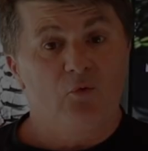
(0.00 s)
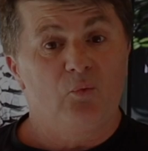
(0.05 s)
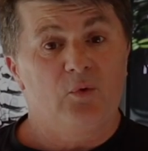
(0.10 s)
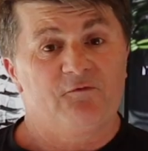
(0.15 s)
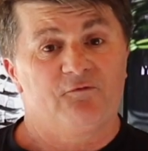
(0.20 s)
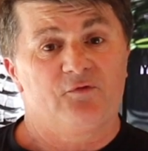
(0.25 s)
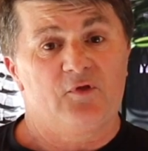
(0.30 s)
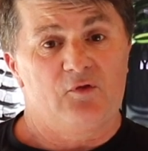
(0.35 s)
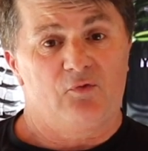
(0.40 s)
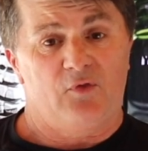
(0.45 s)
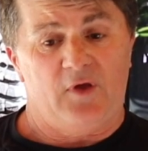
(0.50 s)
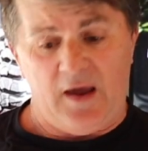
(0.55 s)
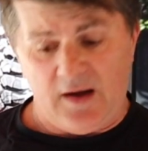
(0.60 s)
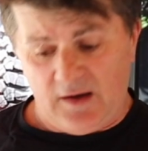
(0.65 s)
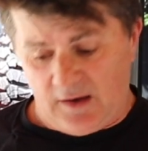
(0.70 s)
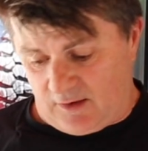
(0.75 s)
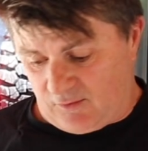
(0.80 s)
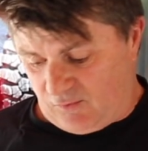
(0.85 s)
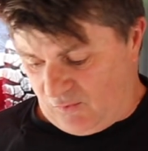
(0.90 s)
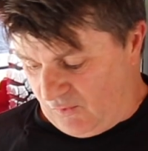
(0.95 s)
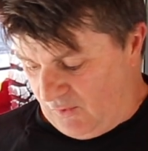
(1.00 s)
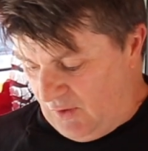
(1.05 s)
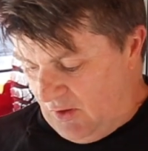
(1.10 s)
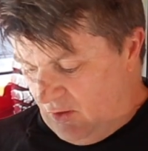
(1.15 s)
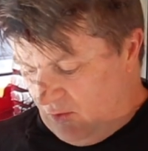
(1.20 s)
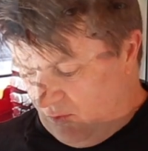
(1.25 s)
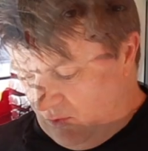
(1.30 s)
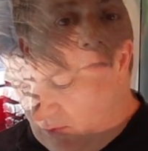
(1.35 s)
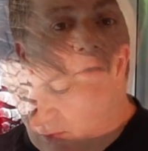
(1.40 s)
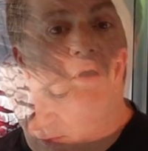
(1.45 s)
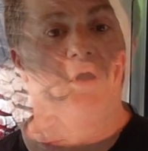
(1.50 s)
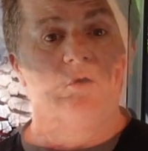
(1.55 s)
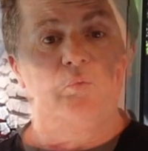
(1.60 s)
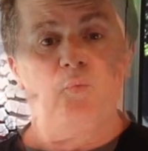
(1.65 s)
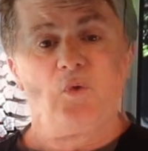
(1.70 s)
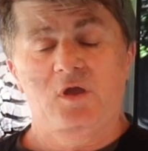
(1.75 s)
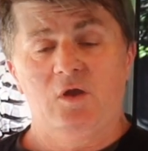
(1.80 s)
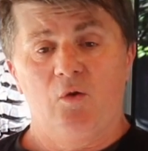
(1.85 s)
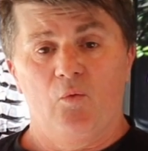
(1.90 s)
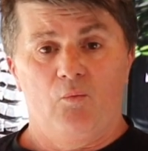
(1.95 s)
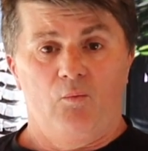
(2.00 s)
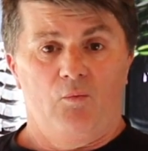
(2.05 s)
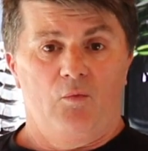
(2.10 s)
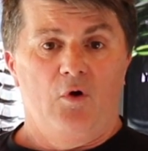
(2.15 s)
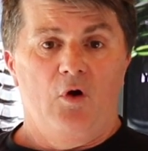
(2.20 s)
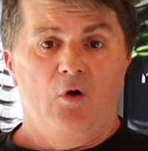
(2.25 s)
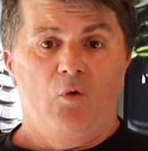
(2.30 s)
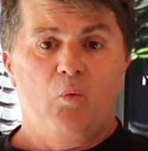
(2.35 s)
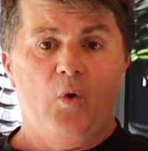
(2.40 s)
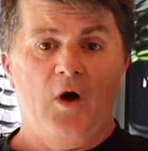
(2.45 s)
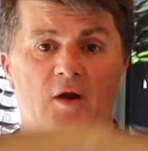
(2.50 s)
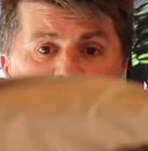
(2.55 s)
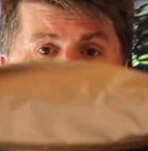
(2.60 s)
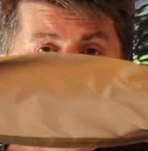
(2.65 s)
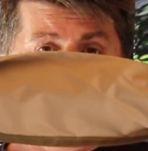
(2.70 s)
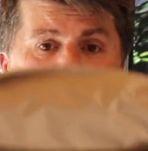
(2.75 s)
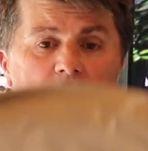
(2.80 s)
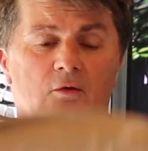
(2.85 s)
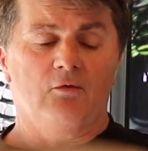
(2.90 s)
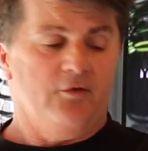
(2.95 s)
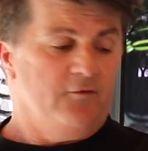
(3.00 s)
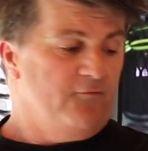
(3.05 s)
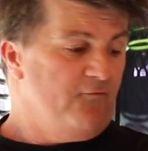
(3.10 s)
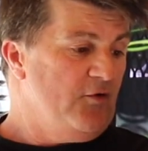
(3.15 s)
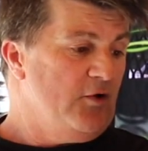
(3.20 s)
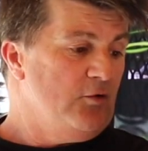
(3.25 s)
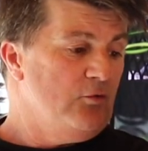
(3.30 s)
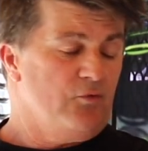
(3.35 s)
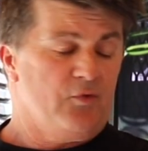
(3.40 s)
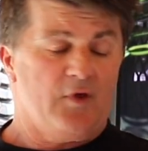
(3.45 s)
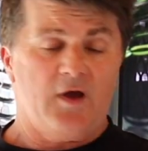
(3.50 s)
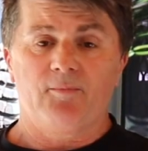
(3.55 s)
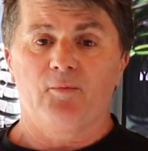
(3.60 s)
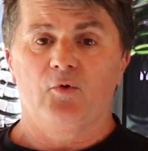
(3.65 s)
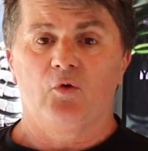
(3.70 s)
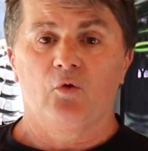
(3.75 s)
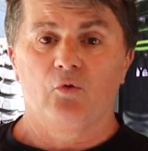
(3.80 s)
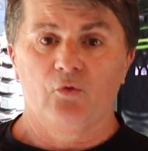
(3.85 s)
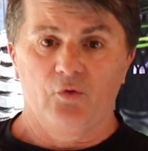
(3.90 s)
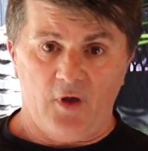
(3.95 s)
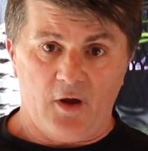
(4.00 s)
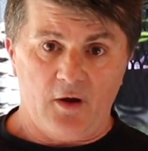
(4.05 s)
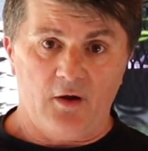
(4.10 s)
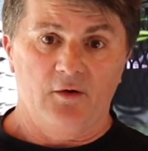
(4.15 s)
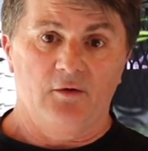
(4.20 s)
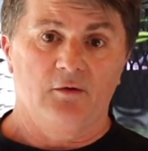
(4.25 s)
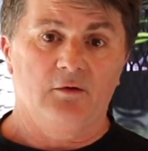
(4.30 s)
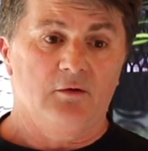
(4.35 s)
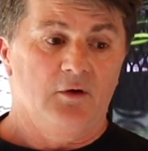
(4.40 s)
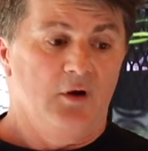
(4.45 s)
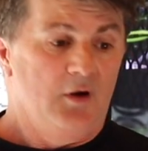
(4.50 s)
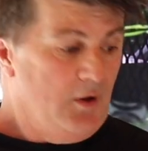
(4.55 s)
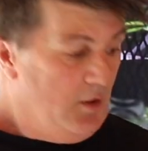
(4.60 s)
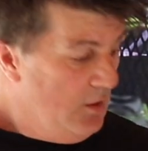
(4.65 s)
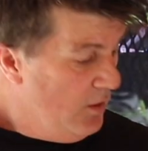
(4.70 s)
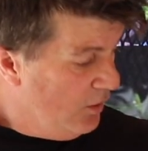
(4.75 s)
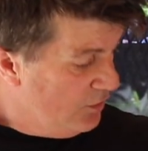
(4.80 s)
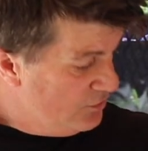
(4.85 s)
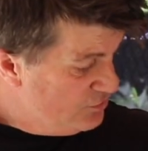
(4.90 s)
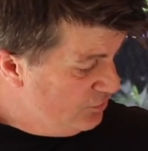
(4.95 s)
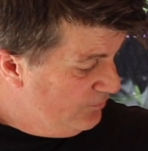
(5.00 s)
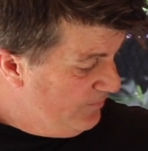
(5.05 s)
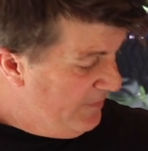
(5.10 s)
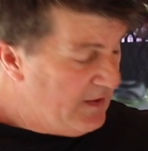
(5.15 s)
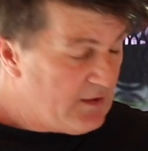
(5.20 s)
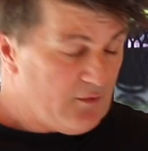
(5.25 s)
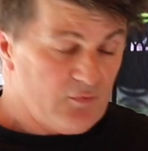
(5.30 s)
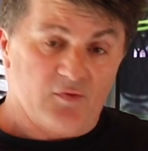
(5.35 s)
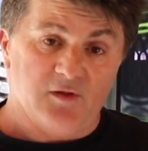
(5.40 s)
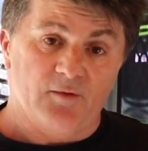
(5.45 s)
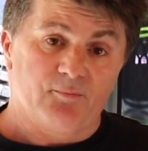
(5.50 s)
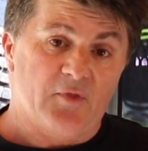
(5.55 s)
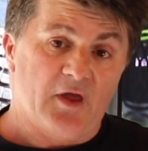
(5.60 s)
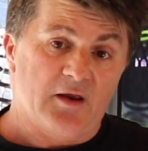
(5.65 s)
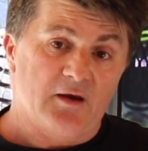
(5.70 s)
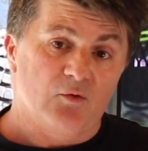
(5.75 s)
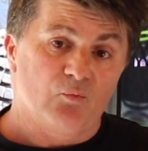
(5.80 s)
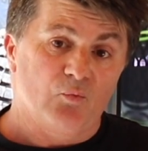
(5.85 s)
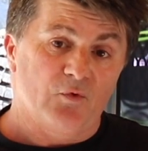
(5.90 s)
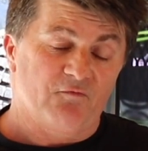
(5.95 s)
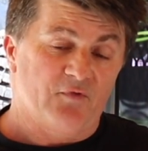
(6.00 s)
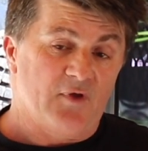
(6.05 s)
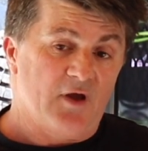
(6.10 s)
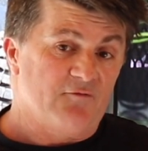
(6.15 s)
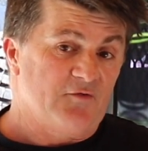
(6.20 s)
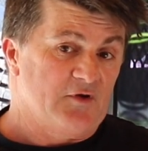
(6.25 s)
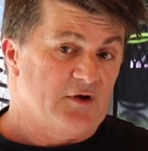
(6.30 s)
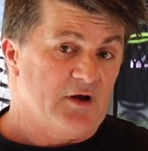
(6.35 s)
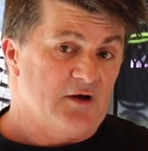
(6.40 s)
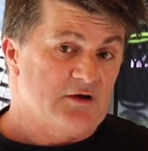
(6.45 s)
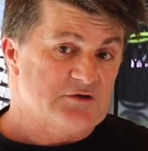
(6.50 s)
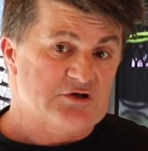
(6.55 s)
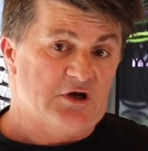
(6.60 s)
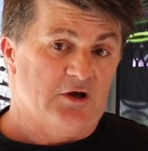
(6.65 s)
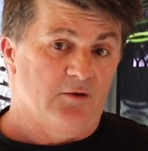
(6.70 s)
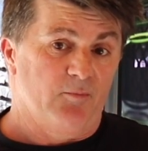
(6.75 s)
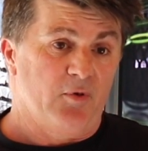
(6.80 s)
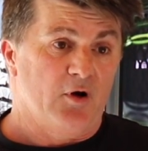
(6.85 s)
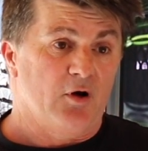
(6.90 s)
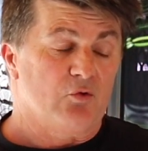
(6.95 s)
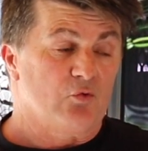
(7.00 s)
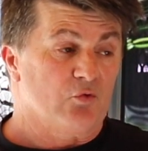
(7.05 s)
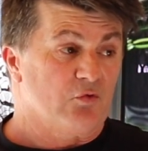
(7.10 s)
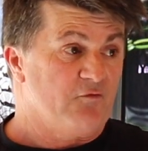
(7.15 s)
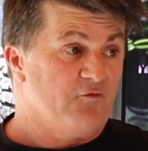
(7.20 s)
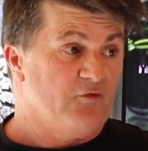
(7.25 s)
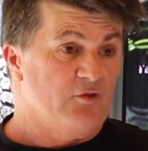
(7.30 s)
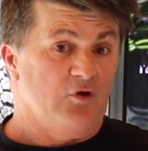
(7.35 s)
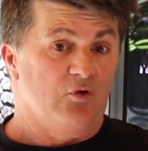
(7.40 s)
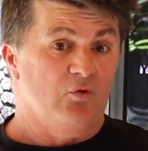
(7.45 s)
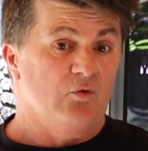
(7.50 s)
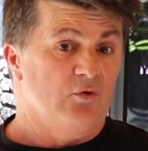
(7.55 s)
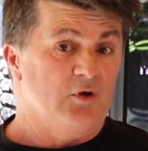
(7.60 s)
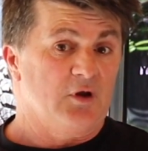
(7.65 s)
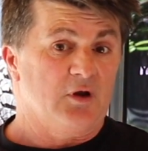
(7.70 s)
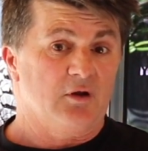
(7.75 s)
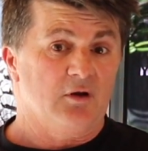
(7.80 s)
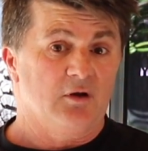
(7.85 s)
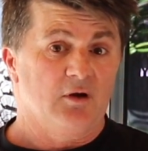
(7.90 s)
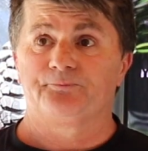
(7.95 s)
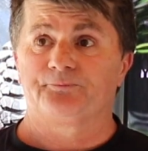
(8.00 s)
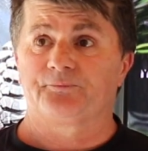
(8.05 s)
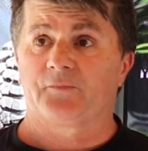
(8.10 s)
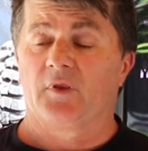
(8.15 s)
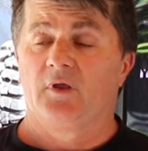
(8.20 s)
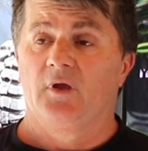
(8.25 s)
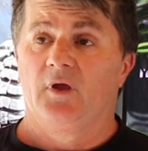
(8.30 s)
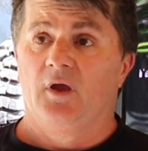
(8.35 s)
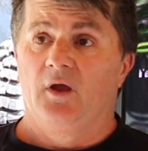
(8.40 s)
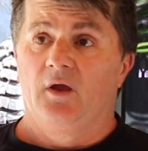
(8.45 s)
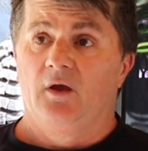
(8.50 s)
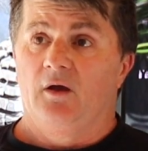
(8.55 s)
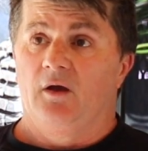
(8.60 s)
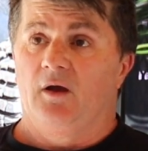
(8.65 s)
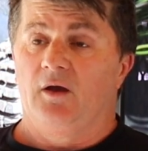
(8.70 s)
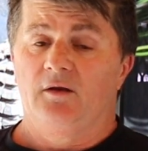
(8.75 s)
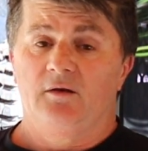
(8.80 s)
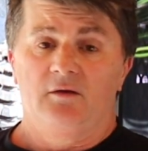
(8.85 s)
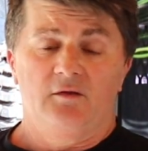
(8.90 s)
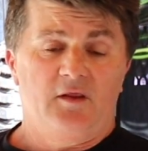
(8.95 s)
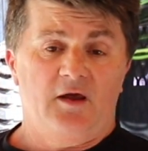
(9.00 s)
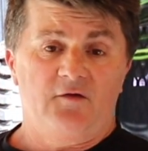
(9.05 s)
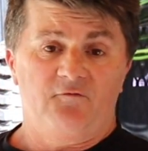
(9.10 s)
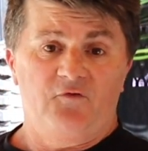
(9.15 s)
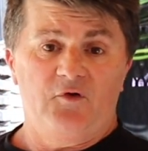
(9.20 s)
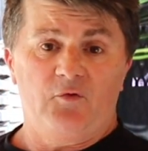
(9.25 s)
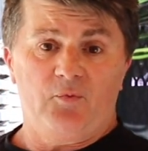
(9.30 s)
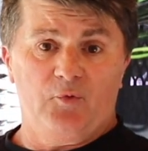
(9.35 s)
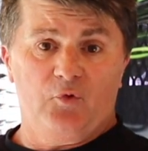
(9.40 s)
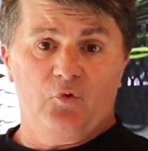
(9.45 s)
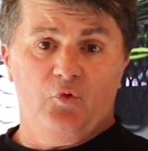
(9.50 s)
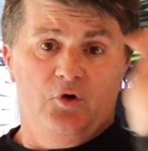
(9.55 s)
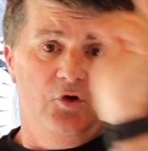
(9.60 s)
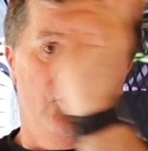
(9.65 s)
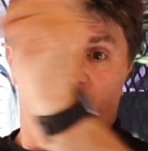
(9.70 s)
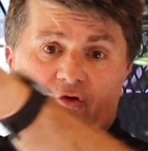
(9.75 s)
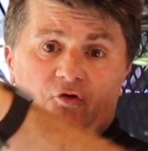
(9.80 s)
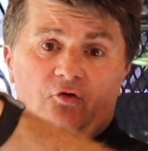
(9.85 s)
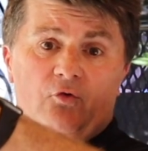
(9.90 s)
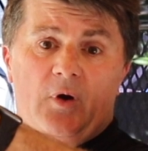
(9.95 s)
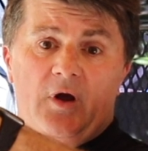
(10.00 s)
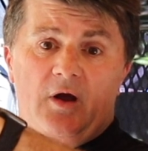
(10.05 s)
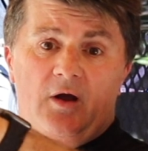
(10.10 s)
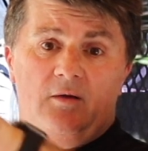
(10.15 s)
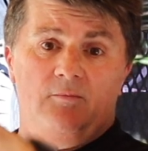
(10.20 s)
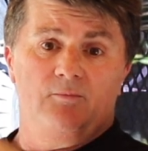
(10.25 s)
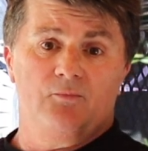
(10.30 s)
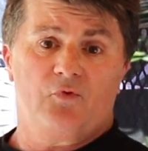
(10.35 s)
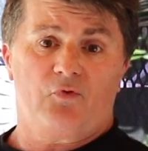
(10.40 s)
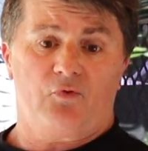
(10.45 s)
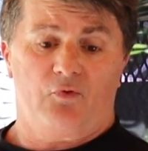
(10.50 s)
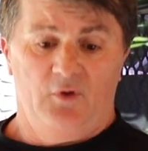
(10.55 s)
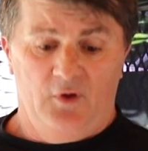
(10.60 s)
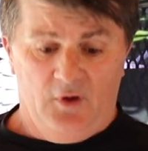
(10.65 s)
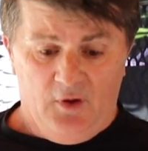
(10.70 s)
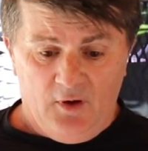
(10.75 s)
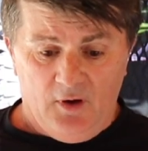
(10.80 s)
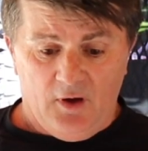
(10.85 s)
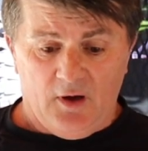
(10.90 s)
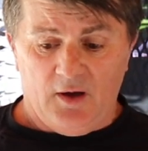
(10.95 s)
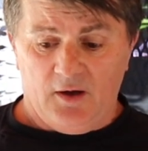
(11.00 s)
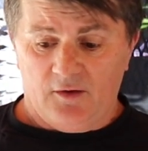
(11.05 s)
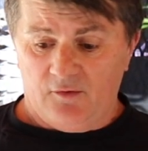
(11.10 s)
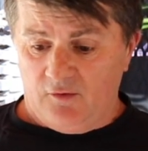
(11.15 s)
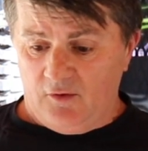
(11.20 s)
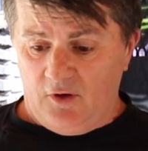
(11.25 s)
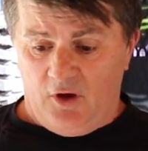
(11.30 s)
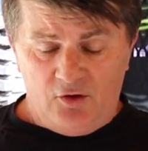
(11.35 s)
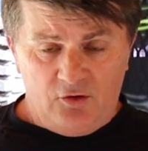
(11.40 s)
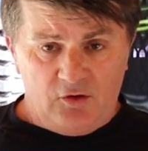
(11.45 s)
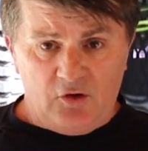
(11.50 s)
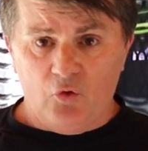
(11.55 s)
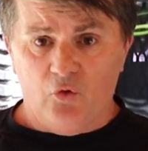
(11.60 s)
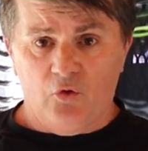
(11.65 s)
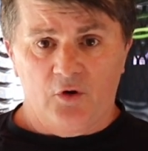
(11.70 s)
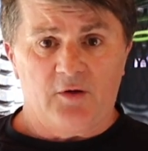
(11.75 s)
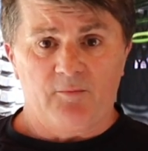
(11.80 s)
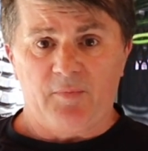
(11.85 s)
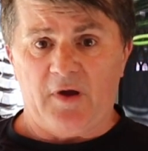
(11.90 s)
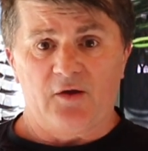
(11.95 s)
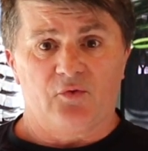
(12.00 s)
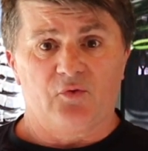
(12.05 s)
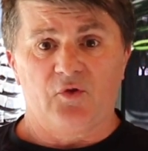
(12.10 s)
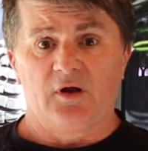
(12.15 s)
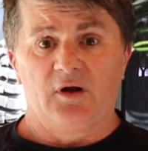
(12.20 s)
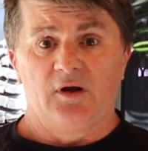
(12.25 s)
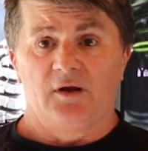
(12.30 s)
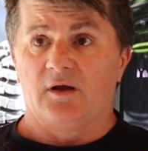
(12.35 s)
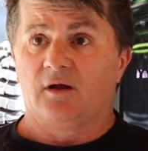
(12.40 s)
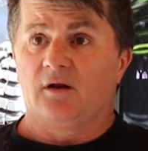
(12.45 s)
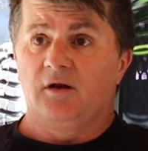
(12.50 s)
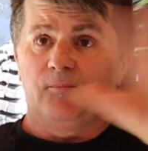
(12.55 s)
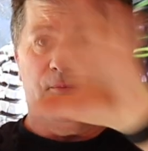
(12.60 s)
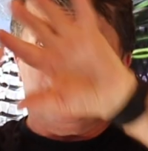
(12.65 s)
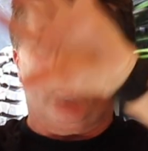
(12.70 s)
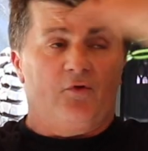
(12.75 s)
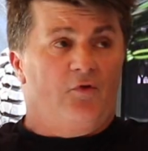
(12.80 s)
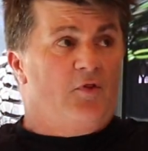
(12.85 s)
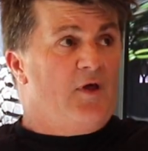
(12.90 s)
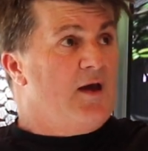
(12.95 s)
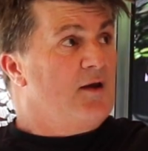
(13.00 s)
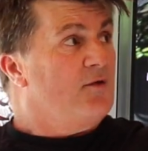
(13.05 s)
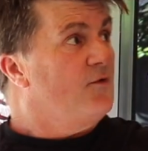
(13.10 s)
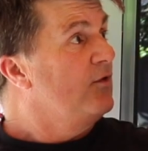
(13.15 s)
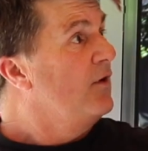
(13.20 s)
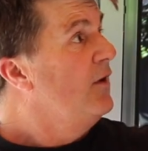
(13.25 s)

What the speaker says: with this annex, we get one pole that folds up, although I should be able to slip that in with the other Darche poles for the awning. And that fits between the 2 arms, and the awning basically clips to that.